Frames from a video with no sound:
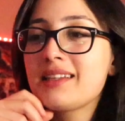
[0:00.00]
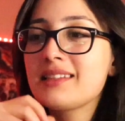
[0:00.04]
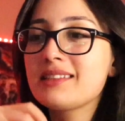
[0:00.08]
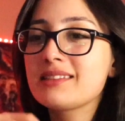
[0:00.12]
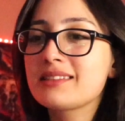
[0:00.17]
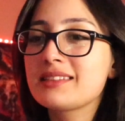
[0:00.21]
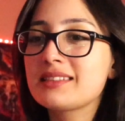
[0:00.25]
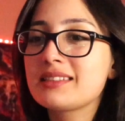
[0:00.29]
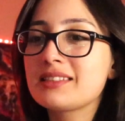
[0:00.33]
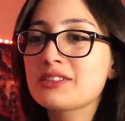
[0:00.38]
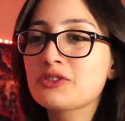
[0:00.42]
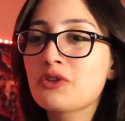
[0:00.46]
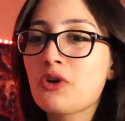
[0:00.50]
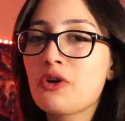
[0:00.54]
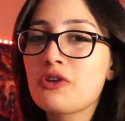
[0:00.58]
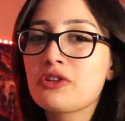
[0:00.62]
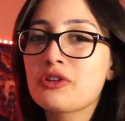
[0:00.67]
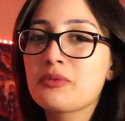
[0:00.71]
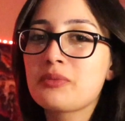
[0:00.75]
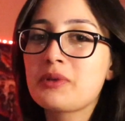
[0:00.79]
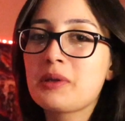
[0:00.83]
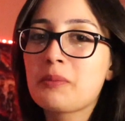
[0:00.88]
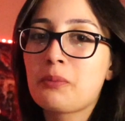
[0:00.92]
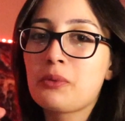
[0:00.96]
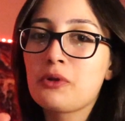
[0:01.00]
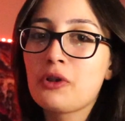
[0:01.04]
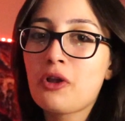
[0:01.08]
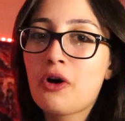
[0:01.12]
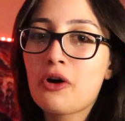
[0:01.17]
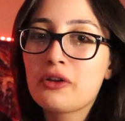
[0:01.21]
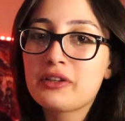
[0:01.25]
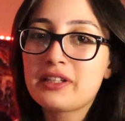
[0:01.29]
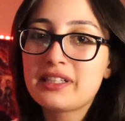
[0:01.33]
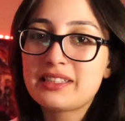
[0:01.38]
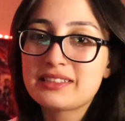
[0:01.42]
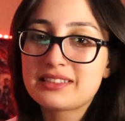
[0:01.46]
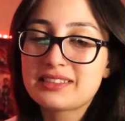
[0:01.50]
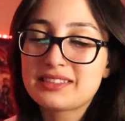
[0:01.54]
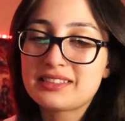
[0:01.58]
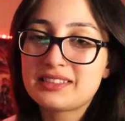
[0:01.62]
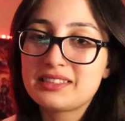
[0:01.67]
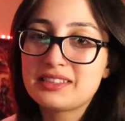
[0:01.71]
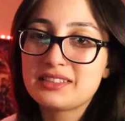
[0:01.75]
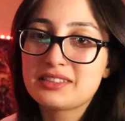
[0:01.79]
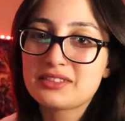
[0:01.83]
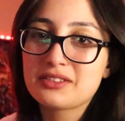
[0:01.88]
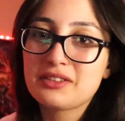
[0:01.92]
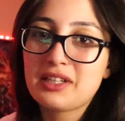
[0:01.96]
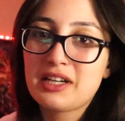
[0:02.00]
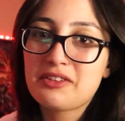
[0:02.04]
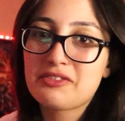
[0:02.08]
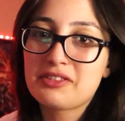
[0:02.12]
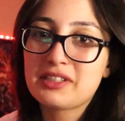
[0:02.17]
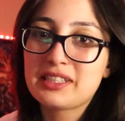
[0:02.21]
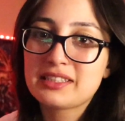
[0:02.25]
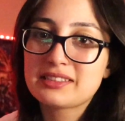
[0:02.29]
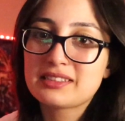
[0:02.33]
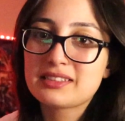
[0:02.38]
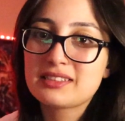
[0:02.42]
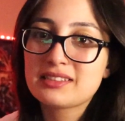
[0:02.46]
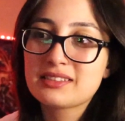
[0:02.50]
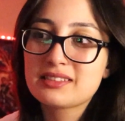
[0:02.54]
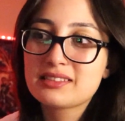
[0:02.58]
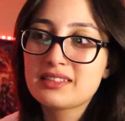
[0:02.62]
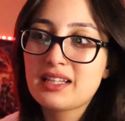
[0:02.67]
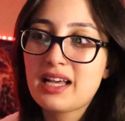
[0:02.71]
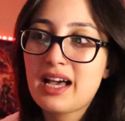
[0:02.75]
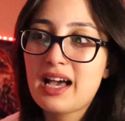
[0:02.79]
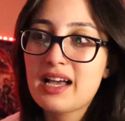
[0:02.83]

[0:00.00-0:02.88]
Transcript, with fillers: I think this is going to be the bloodiest season ever exists.